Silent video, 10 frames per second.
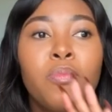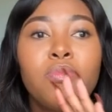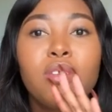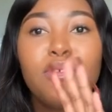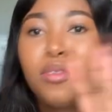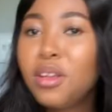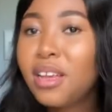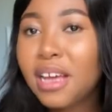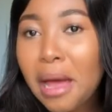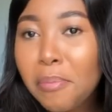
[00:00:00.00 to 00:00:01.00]
if you need a
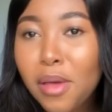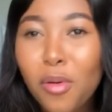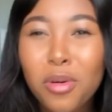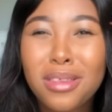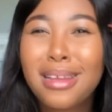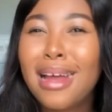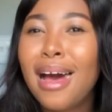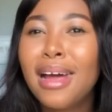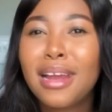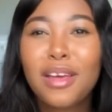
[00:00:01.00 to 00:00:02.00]
gap year,
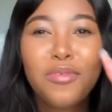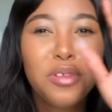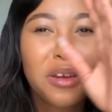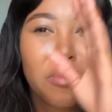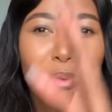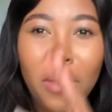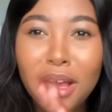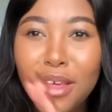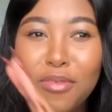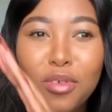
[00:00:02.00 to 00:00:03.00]
if you need a break,
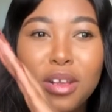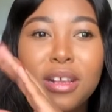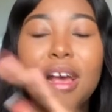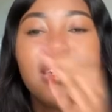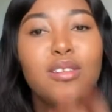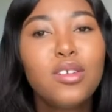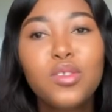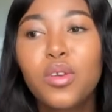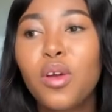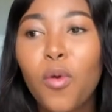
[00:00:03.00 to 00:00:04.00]
if you need, as long as you're
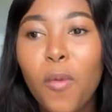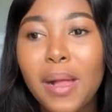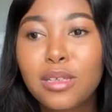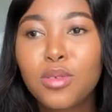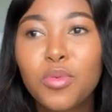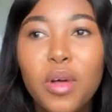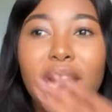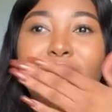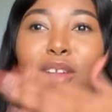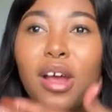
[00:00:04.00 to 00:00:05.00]
gonna go back to school,
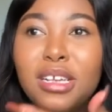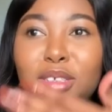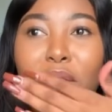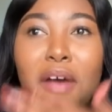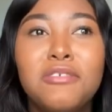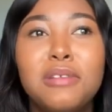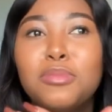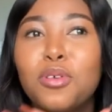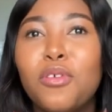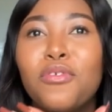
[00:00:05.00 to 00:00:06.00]
as long as you have some
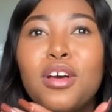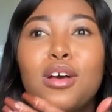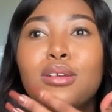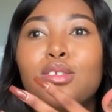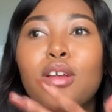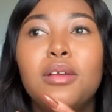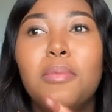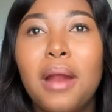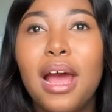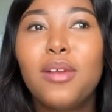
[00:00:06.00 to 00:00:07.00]
sort of solid
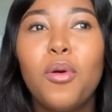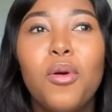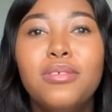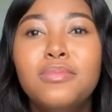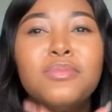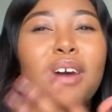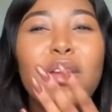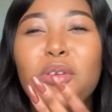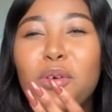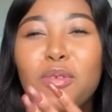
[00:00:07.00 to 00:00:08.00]
plan, or I don't
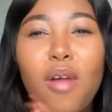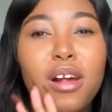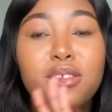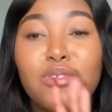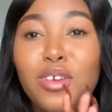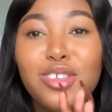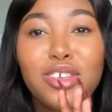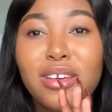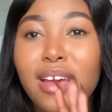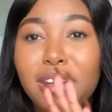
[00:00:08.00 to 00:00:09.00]
know, like, it's very
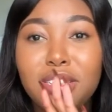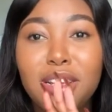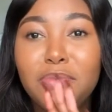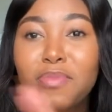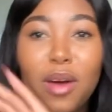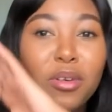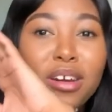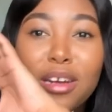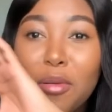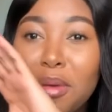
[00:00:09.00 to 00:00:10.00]
tricky actually. I wouldn't
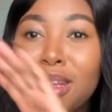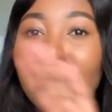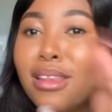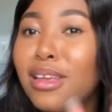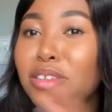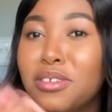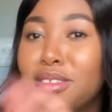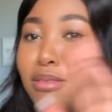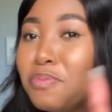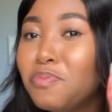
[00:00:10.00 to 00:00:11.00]
recommend anything. Just
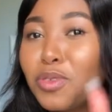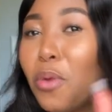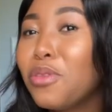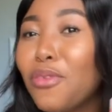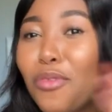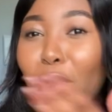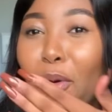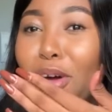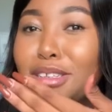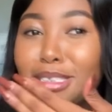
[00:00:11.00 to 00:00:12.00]
go with the flow,
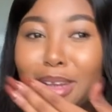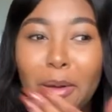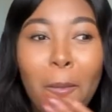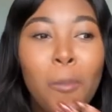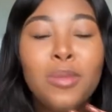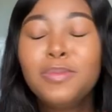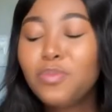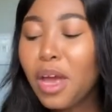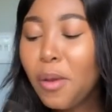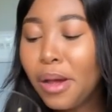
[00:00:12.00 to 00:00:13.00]
honestly.
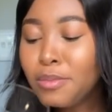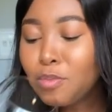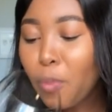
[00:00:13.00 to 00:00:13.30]
Anyway,